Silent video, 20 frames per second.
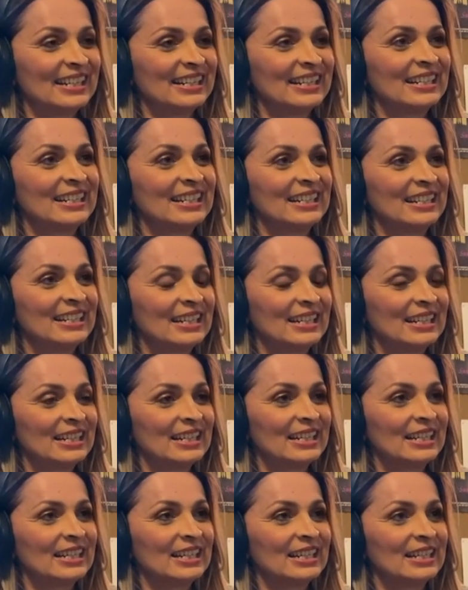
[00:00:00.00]

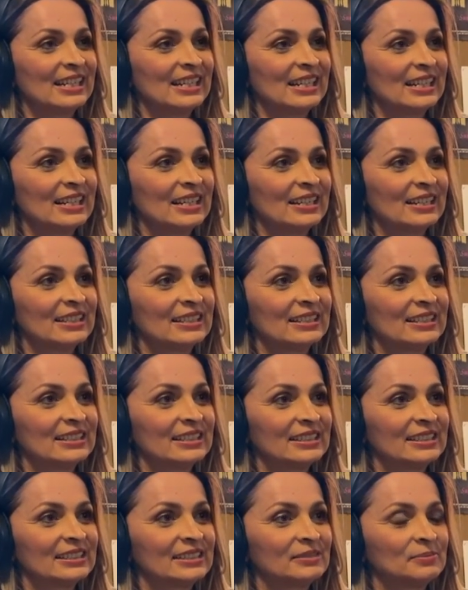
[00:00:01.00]

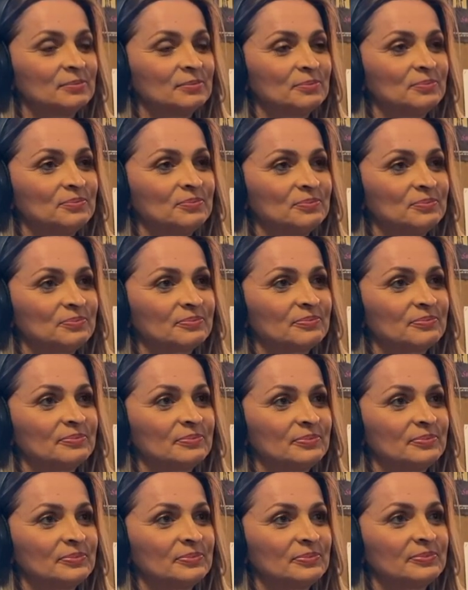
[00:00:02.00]

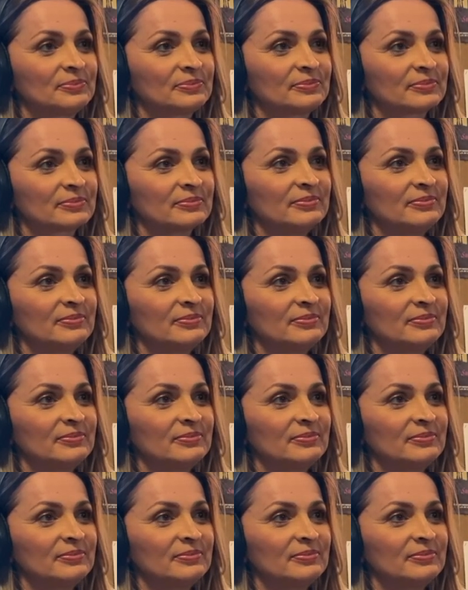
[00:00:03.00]
[no speech]